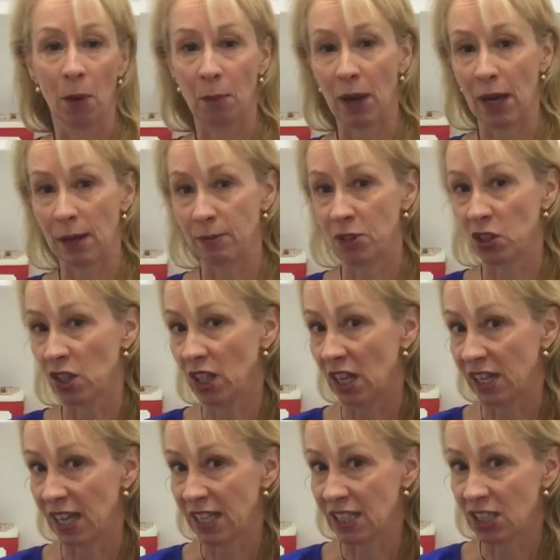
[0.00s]
Perhaps you
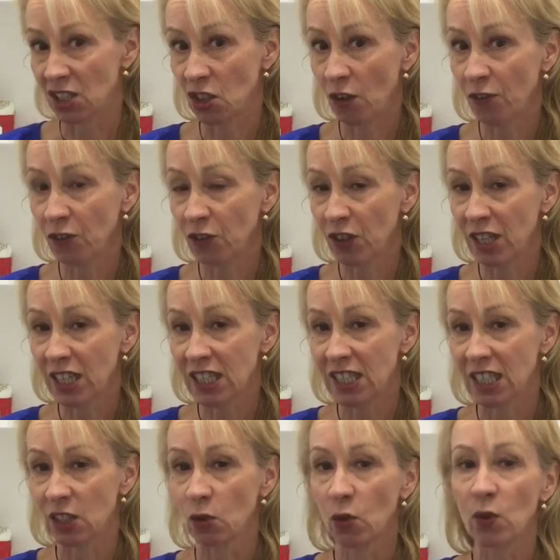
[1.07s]
cut out soft drinks
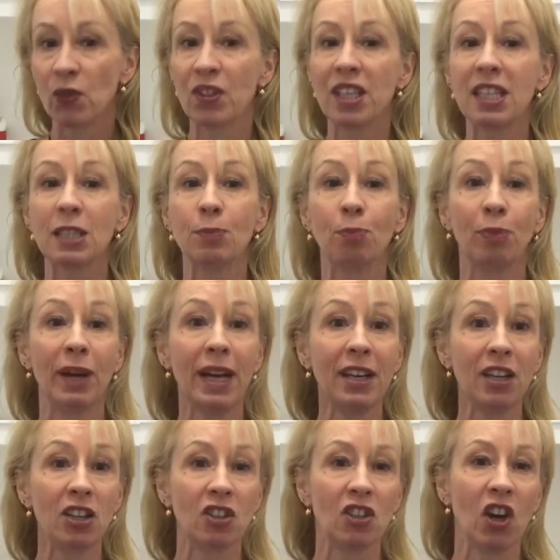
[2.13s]
and all things brown
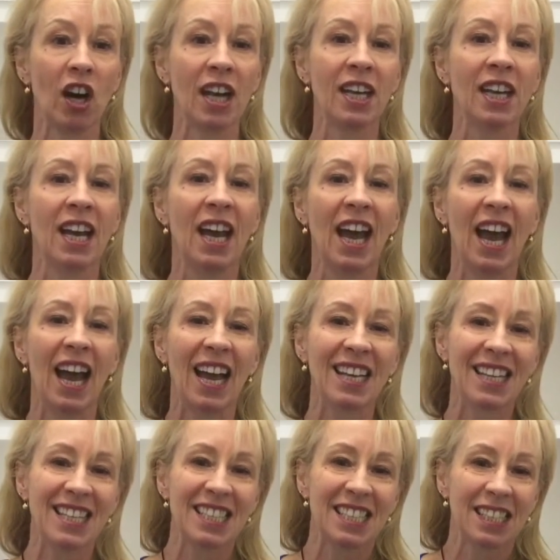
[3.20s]
in your diet
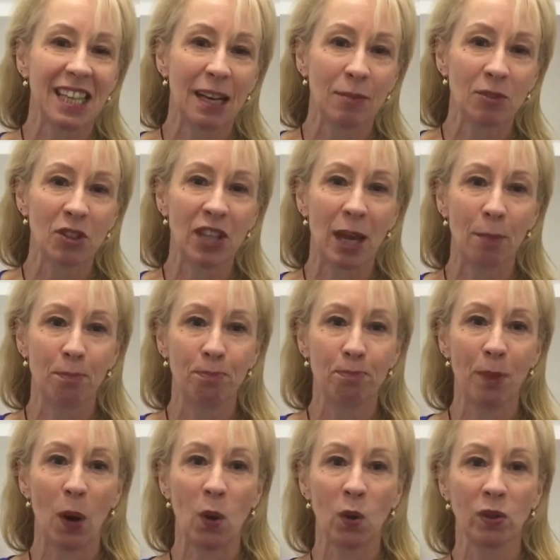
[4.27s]
and then succumb to that
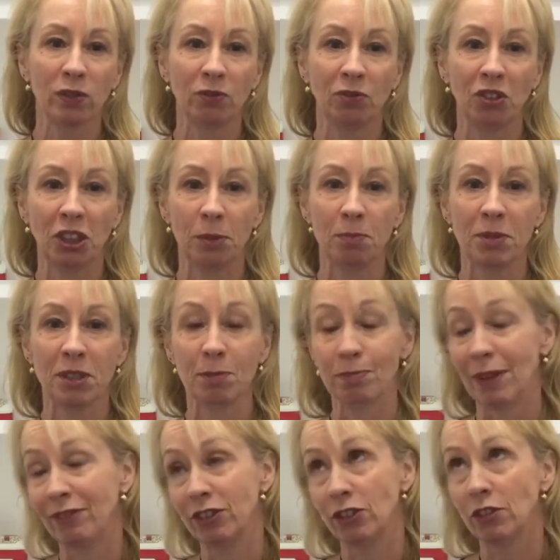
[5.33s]
bowl of chips,
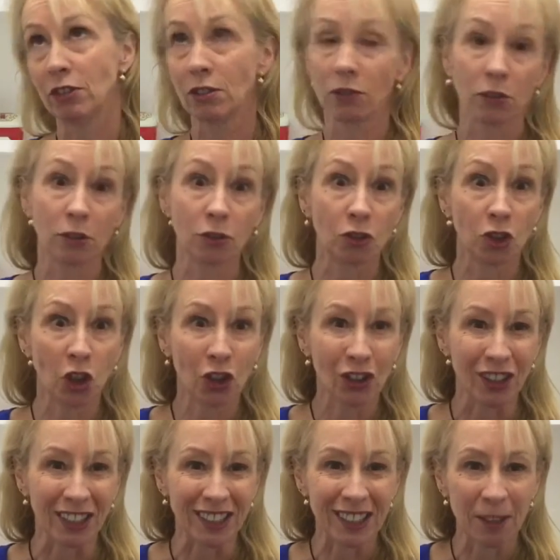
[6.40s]
muffins or
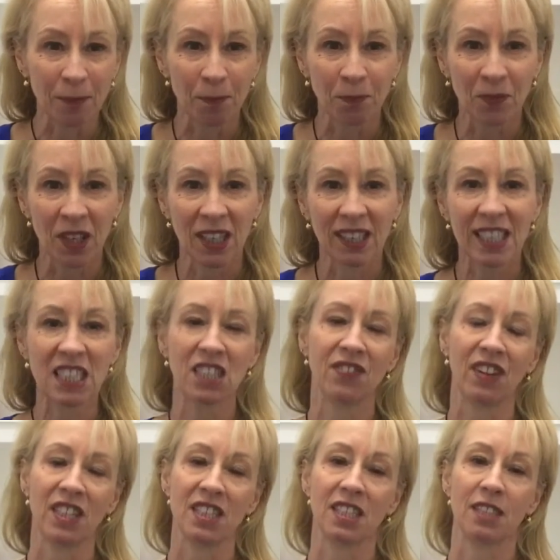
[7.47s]
chocolate. Let's
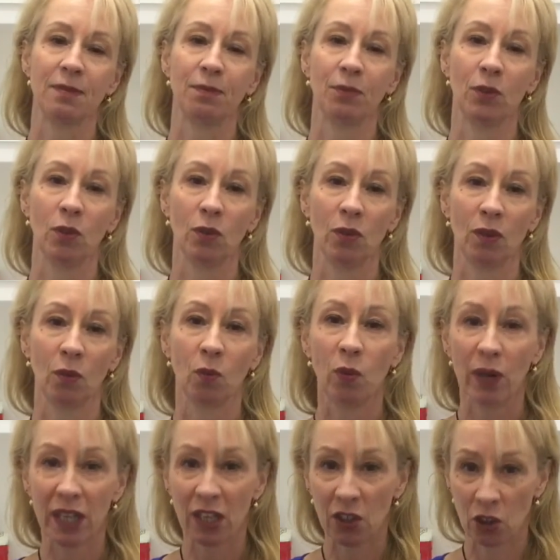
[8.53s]
face it,
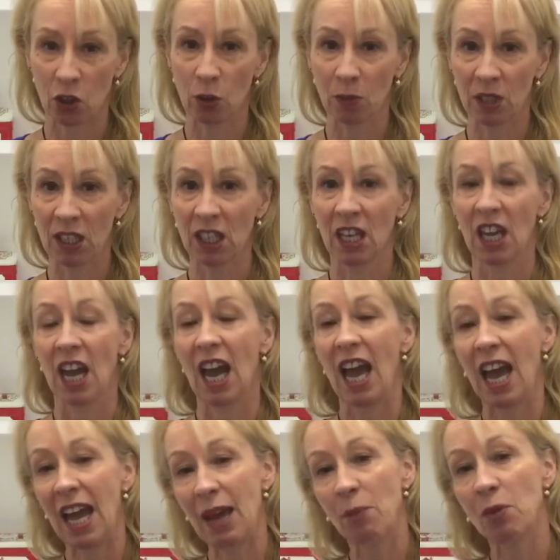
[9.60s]
we're human
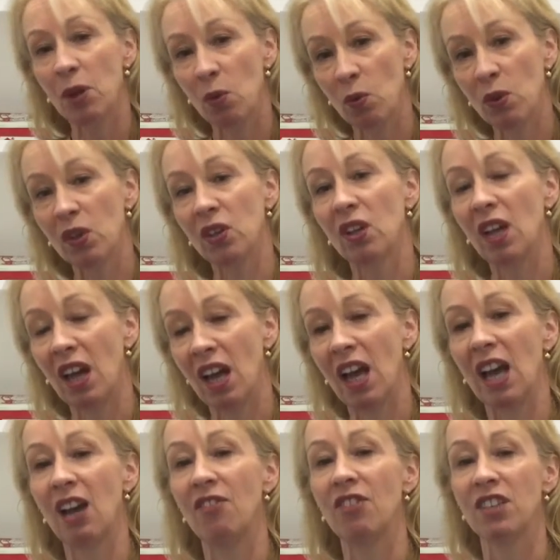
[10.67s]
and we will
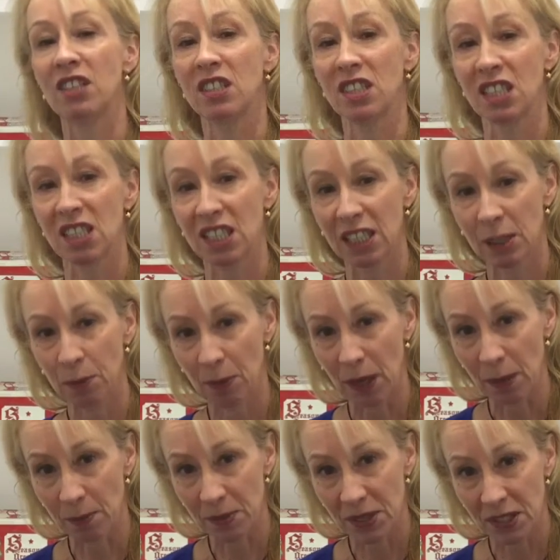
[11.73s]
have
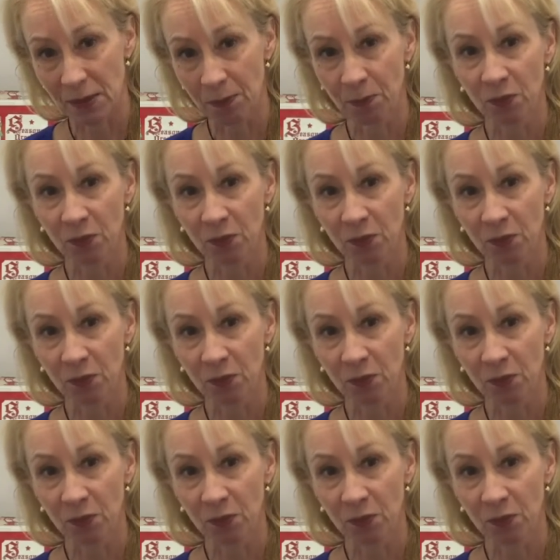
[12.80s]
slip-ups.